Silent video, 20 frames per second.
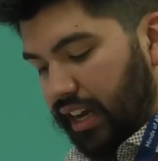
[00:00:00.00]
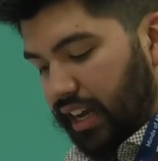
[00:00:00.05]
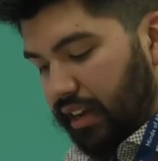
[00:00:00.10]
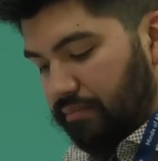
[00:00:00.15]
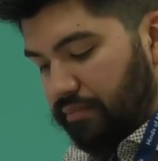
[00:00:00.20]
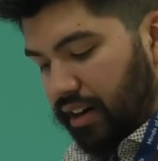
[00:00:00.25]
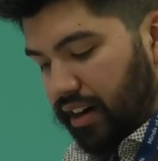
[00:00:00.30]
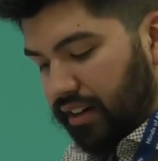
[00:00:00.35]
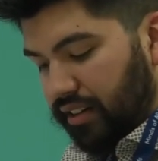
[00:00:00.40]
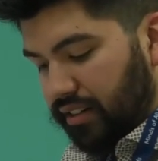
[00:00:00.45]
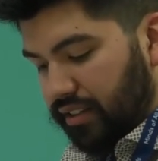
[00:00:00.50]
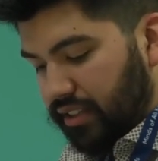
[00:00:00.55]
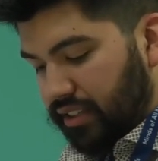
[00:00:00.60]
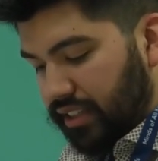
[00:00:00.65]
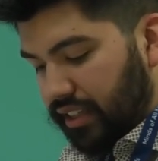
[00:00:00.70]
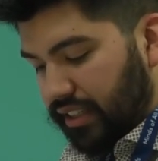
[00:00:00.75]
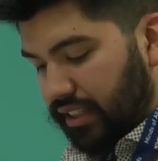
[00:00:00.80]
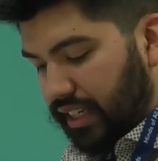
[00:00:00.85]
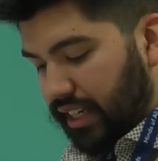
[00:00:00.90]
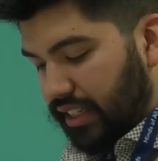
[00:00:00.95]
and partners
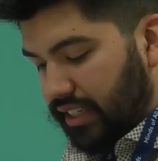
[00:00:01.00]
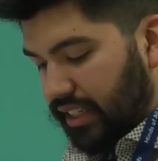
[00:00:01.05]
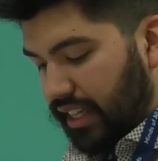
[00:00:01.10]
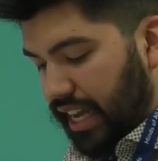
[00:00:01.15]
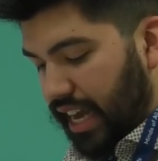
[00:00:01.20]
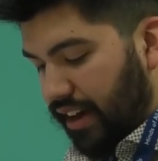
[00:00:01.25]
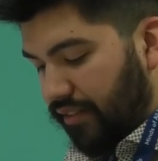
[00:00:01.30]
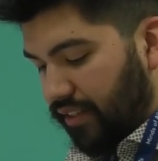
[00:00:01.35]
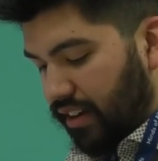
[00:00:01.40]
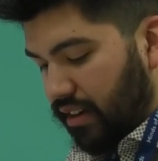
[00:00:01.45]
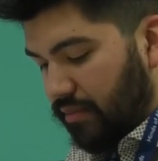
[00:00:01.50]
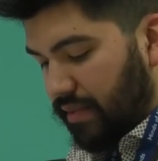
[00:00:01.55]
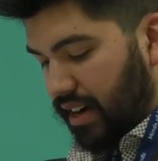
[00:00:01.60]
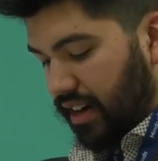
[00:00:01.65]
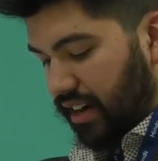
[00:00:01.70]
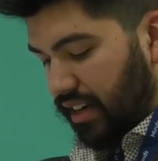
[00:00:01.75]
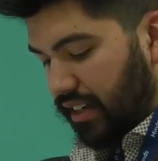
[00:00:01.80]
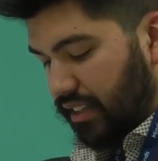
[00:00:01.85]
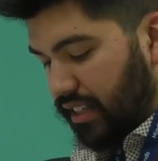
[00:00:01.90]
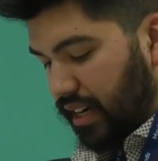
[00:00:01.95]
such as the African
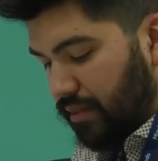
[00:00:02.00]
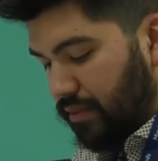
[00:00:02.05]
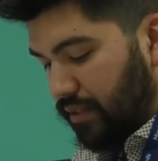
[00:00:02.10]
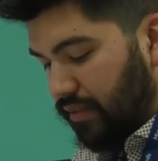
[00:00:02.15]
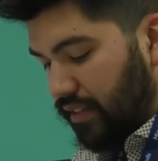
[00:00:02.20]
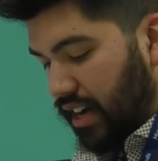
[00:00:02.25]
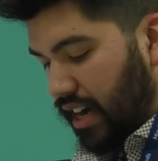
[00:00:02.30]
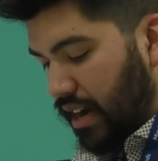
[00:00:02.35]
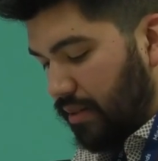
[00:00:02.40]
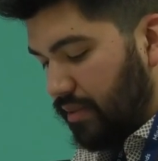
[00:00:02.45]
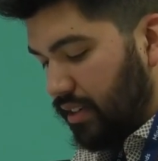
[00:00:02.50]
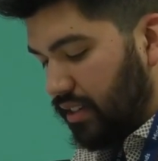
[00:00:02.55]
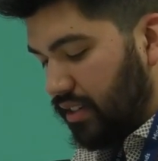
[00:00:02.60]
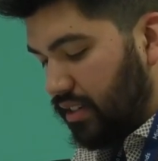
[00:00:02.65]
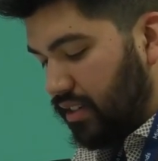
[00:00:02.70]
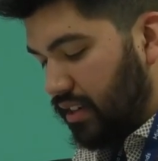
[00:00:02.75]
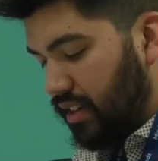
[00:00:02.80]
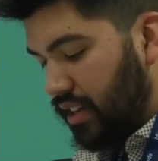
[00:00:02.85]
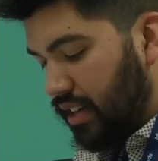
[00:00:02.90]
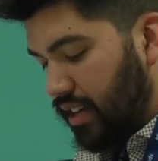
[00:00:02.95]
American Chamber of
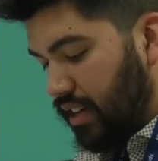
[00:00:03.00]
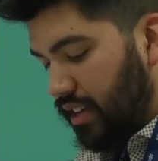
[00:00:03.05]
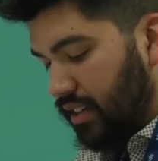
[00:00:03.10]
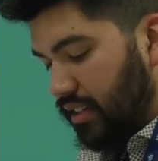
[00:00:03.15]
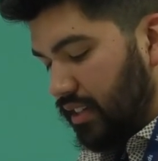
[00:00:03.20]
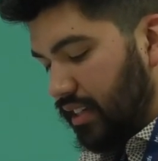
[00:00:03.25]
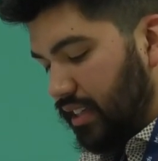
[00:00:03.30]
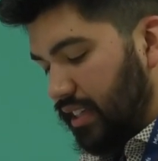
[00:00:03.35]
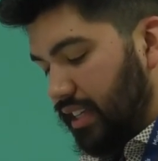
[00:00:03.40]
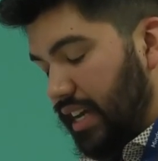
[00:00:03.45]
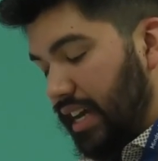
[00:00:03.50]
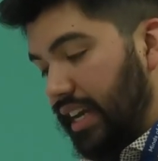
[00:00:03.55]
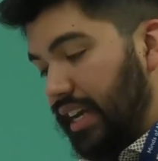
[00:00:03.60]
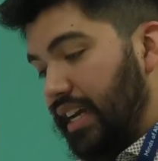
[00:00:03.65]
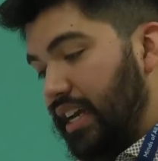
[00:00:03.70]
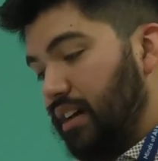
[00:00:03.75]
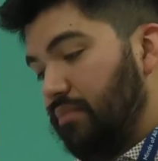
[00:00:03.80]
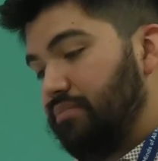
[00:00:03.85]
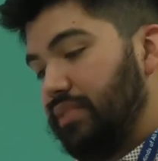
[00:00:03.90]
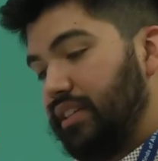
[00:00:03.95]
Commerce, Cincinnati
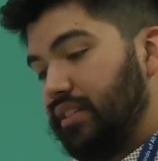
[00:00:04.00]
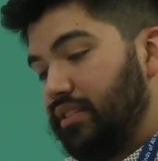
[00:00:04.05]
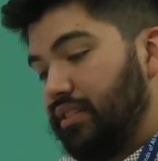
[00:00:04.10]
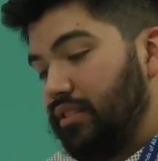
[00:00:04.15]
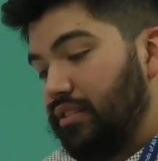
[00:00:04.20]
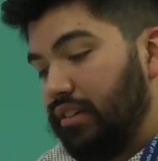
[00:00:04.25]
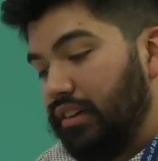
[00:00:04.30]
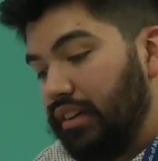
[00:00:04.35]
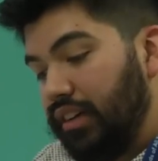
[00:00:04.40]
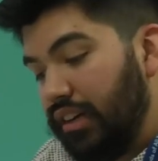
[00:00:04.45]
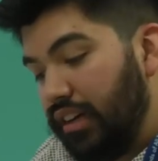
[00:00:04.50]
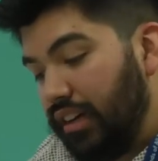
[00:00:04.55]
Compass,